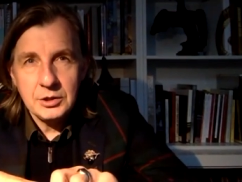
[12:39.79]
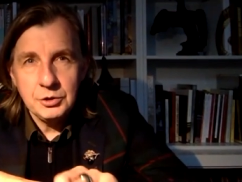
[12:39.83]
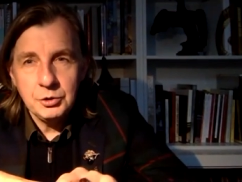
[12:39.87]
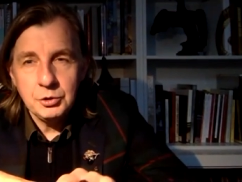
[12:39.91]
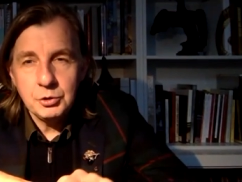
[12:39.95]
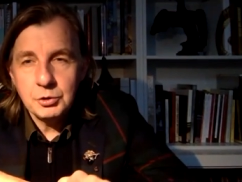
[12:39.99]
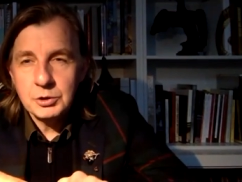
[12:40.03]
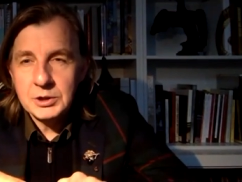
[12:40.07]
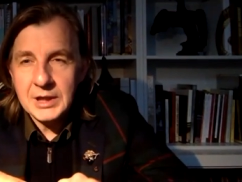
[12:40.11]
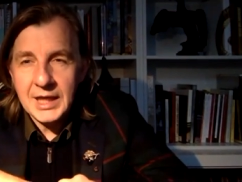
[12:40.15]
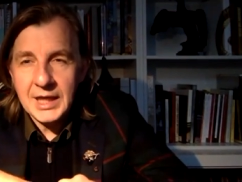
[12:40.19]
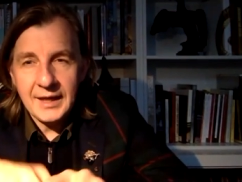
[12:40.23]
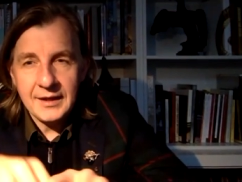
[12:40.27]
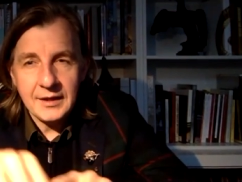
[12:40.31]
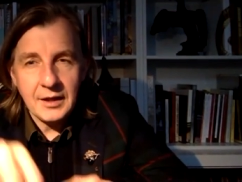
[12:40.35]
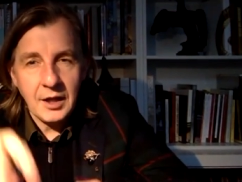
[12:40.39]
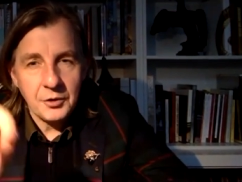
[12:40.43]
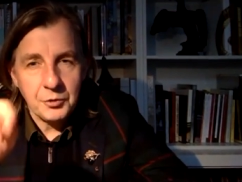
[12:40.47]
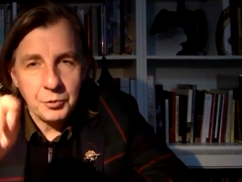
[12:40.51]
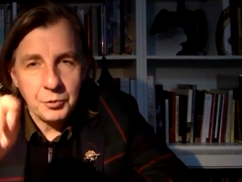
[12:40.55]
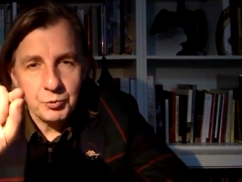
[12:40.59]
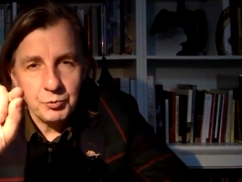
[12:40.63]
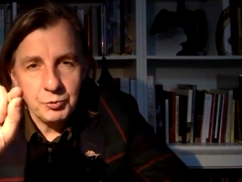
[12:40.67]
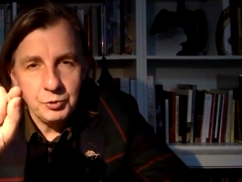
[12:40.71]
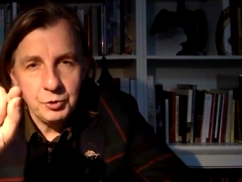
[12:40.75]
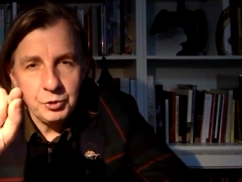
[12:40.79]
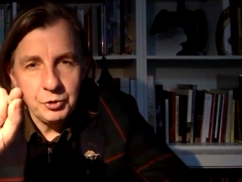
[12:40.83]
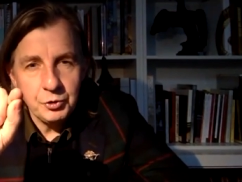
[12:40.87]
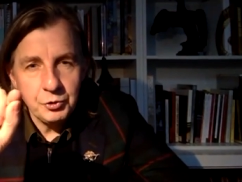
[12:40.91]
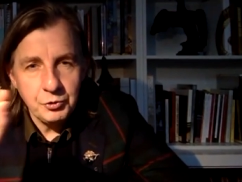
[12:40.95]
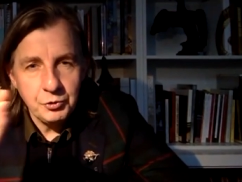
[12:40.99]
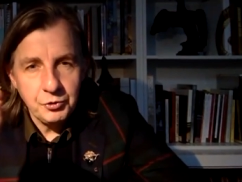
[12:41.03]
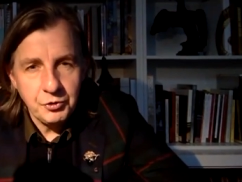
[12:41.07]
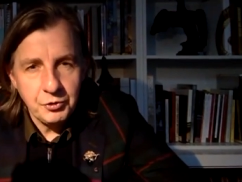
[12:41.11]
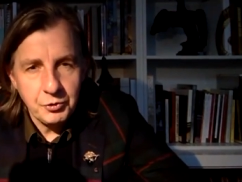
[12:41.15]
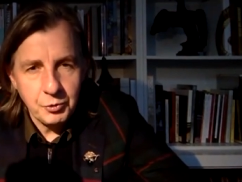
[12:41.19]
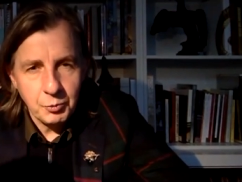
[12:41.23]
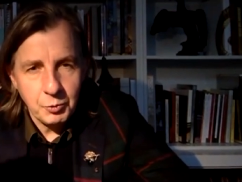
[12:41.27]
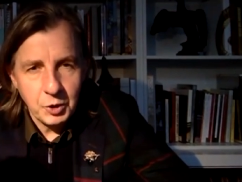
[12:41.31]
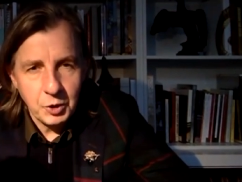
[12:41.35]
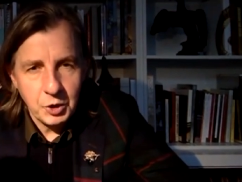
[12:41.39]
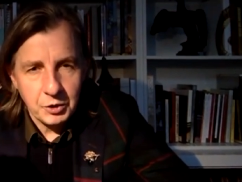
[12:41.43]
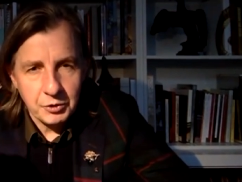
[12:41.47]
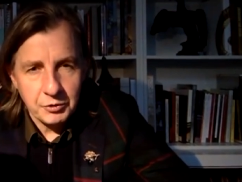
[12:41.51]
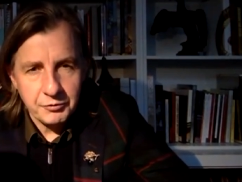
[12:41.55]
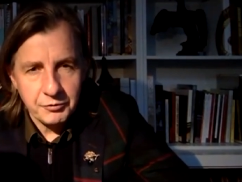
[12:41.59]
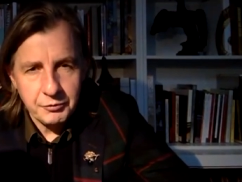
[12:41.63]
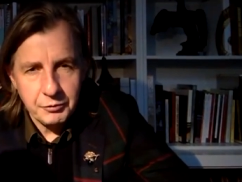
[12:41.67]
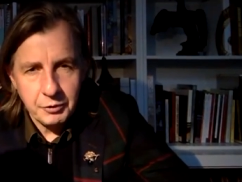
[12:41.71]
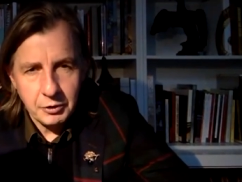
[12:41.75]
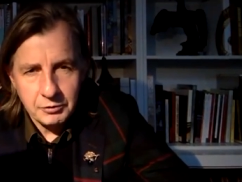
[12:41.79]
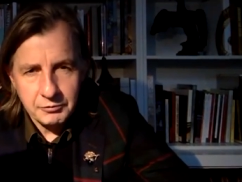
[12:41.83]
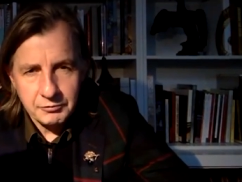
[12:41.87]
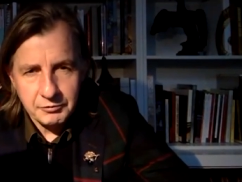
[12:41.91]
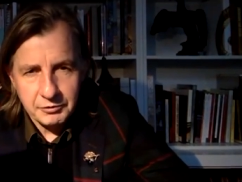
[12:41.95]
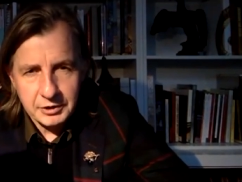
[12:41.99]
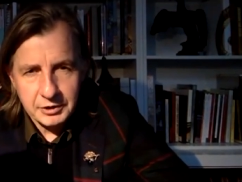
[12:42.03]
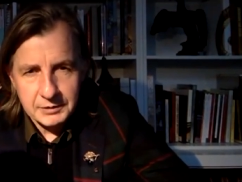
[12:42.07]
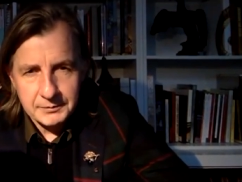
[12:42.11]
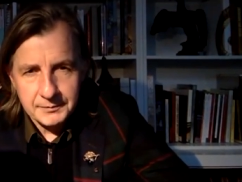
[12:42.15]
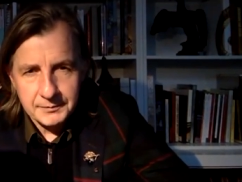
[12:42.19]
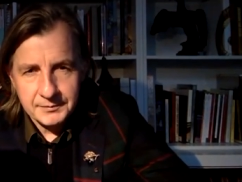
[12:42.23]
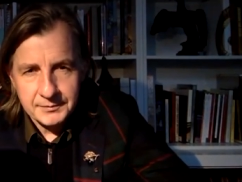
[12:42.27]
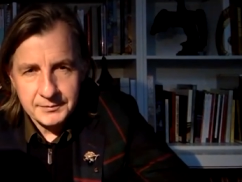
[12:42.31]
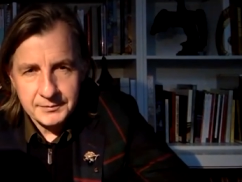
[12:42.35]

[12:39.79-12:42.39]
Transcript: you cannot use the word vulva.